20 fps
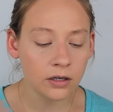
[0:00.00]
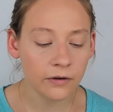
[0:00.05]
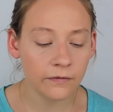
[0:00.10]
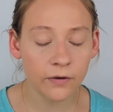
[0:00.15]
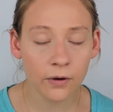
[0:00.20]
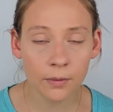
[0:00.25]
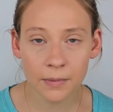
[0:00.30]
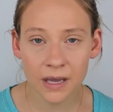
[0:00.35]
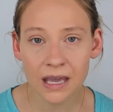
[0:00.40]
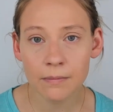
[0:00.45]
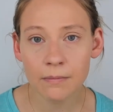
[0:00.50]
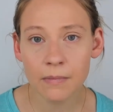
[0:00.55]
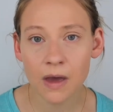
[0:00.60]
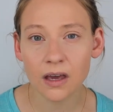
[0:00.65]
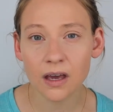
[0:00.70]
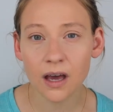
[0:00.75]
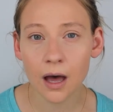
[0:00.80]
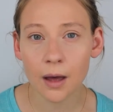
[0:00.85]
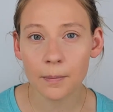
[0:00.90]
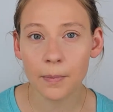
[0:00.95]
For me,
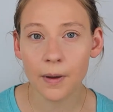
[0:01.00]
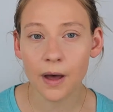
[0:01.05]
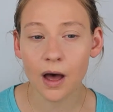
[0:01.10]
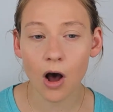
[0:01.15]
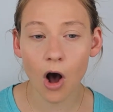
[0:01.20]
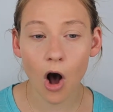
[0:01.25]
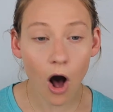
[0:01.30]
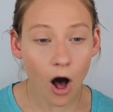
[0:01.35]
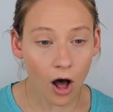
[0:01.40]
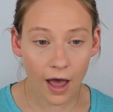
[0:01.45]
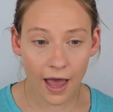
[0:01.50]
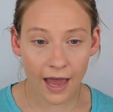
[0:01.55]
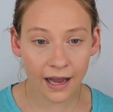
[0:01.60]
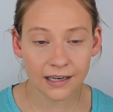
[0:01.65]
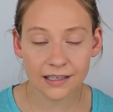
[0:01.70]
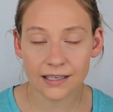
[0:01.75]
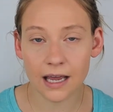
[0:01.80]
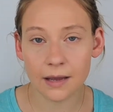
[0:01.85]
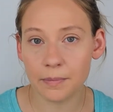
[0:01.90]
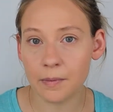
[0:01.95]
makeup,
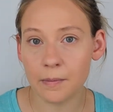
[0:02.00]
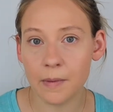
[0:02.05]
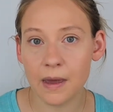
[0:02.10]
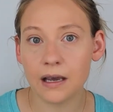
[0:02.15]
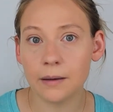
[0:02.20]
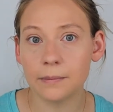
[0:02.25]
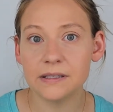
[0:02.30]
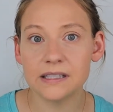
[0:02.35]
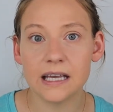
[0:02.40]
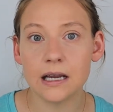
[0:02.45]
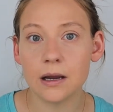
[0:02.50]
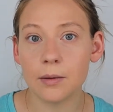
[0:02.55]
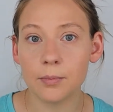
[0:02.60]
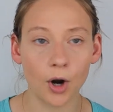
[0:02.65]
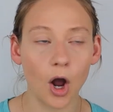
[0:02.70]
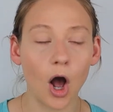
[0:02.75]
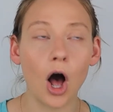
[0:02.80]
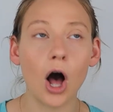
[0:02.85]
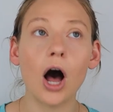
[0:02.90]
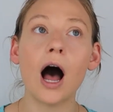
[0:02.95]
any type of makeup is like a
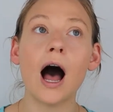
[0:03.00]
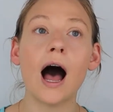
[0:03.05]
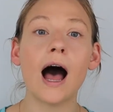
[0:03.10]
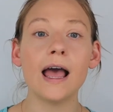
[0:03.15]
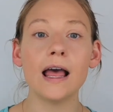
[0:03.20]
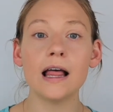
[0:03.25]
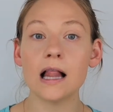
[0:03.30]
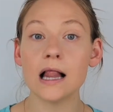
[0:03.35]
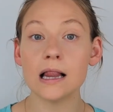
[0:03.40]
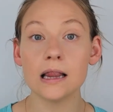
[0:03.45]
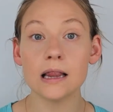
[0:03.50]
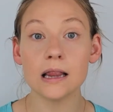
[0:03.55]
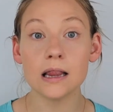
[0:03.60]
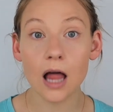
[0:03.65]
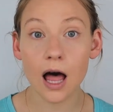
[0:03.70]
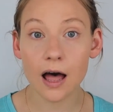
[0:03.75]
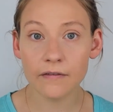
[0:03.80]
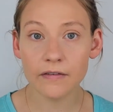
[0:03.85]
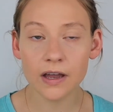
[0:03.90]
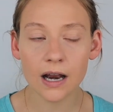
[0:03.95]
bra. I
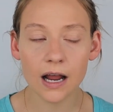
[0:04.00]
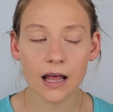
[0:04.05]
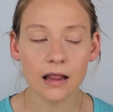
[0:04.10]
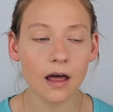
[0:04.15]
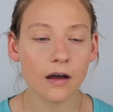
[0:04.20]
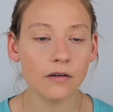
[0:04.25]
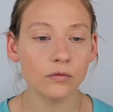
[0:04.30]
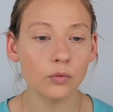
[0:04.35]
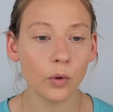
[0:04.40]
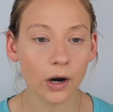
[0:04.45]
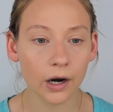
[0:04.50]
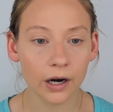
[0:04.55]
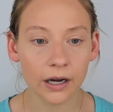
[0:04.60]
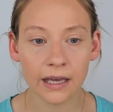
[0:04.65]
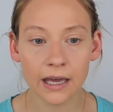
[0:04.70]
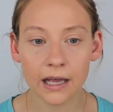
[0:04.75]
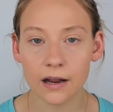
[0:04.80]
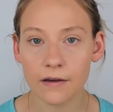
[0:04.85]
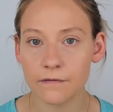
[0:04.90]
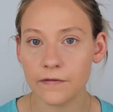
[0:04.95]
love it. I love
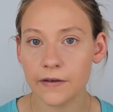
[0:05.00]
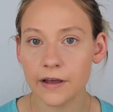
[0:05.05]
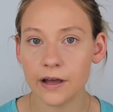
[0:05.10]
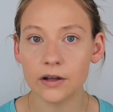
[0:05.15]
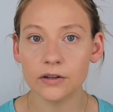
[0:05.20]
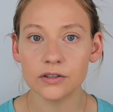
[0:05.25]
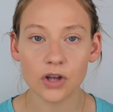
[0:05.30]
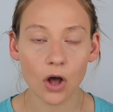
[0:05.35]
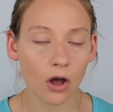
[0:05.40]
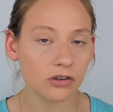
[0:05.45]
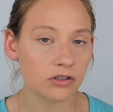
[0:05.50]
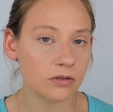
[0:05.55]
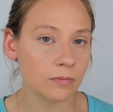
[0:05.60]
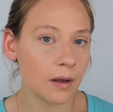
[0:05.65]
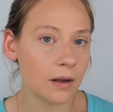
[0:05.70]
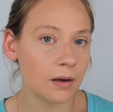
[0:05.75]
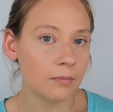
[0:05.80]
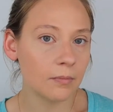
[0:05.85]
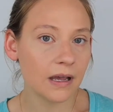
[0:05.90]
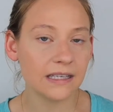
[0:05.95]
wearing it. It feels awesome
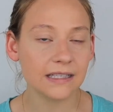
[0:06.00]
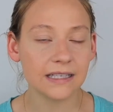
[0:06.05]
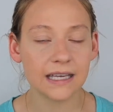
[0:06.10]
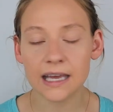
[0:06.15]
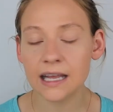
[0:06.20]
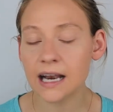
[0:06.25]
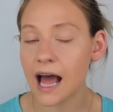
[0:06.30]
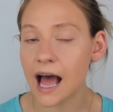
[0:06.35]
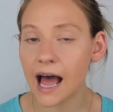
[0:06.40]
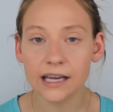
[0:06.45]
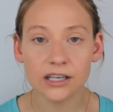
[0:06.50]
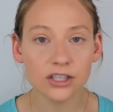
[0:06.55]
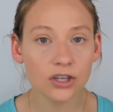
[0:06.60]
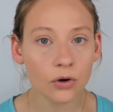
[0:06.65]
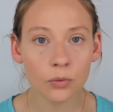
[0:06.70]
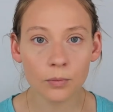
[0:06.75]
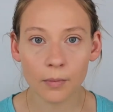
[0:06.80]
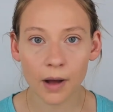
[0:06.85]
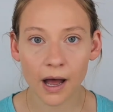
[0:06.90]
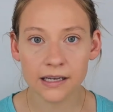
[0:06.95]
on my skin. I
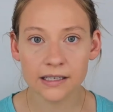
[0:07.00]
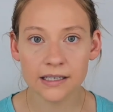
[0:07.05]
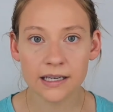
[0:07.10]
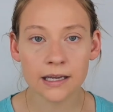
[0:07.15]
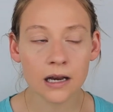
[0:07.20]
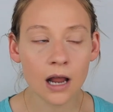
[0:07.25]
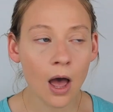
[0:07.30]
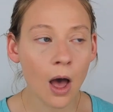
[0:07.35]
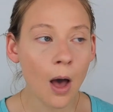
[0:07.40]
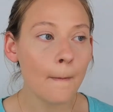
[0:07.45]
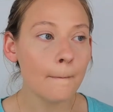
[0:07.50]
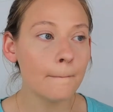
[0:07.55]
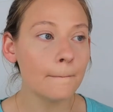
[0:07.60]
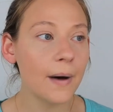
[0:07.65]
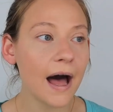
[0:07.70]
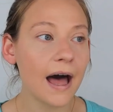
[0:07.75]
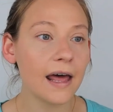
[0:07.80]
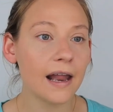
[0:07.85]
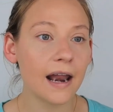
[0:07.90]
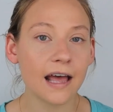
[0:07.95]
don't mind it,
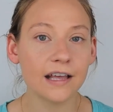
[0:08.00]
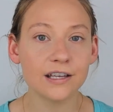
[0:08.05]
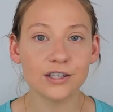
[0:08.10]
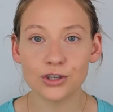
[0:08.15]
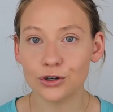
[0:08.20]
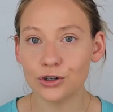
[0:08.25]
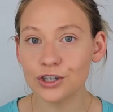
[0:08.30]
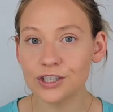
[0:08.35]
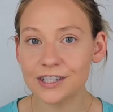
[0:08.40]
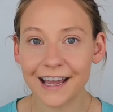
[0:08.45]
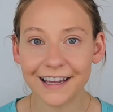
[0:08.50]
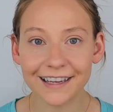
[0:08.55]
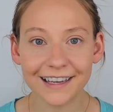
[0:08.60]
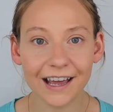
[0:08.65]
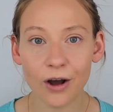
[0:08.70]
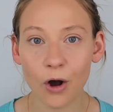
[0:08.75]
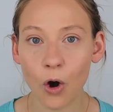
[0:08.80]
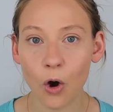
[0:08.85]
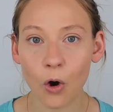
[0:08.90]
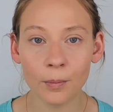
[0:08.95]
but as soon as I
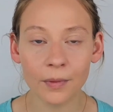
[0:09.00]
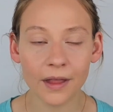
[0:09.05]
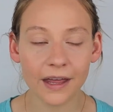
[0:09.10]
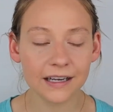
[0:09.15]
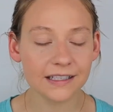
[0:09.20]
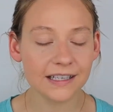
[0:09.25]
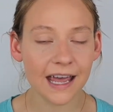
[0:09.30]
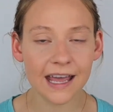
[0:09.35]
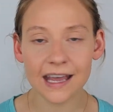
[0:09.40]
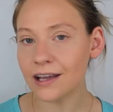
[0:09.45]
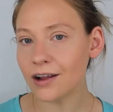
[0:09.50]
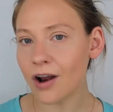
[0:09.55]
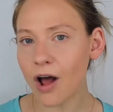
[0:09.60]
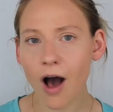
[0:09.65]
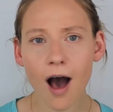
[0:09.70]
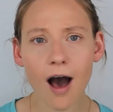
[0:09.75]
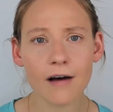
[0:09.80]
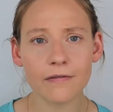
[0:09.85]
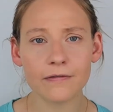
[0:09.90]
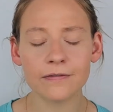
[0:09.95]
get home, like, take it
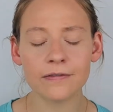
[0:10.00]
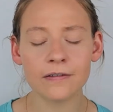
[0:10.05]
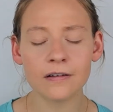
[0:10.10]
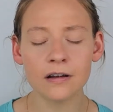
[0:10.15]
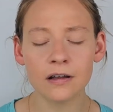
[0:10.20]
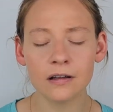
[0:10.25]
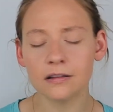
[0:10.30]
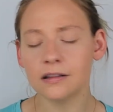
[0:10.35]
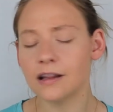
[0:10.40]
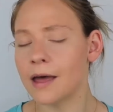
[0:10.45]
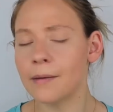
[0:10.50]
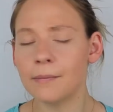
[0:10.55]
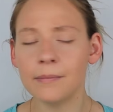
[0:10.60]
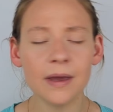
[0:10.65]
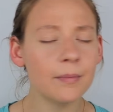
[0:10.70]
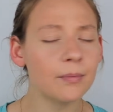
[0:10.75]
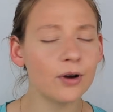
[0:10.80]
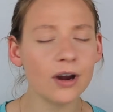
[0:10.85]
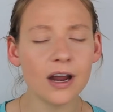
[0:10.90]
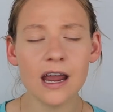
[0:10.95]
off. Let
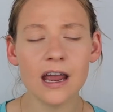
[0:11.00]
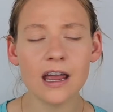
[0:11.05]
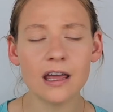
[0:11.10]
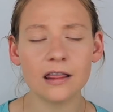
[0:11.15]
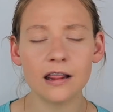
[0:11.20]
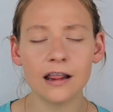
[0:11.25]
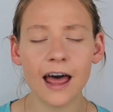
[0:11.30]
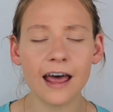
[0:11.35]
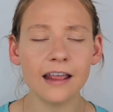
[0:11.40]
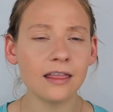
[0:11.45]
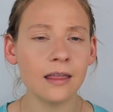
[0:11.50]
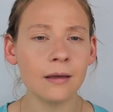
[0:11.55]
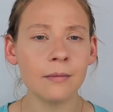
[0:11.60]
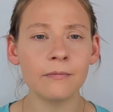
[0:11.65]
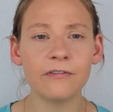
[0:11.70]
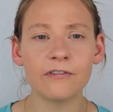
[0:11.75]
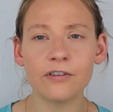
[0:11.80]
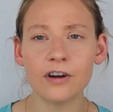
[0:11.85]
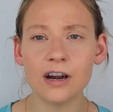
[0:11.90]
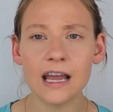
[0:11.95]
me breathe. Let
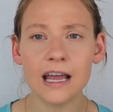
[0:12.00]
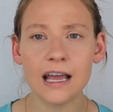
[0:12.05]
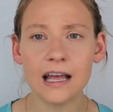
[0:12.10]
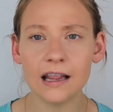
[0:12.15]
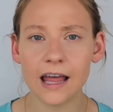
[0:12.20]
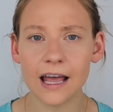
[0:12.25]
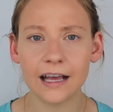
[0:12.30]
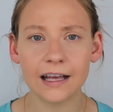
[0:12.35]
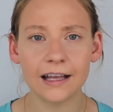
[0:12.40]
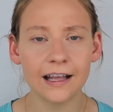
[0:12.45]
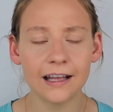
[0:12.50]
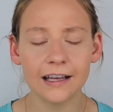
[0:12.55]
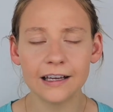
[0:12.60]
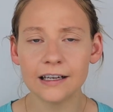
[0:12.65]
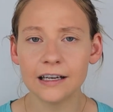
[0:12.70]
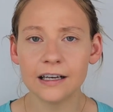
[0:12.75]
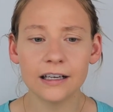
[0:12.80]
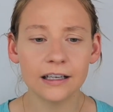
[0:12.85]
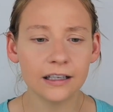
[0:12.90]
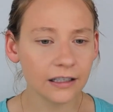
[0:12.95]
them free. Like,
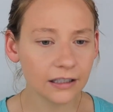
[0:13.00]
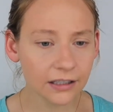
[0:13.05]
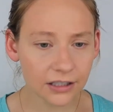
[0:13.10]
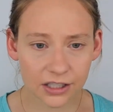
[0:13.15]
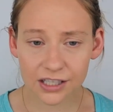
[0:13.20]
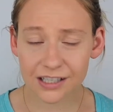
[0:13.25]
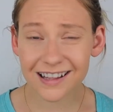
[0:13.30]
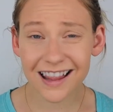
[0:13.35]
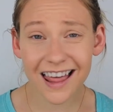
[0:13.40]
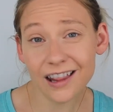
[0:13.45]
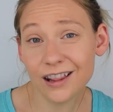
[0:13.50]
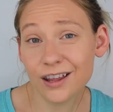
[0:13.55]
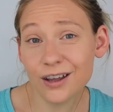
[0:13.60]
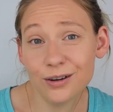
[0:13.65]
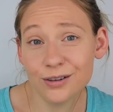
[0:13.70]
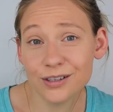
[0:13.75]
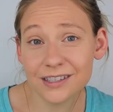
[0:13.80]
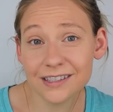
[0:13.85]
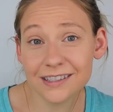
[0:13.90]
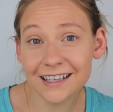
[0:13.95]
just let
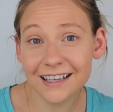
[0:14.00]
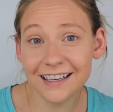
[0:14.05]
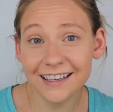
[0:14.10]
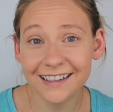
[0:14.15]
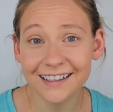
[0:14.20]
loose.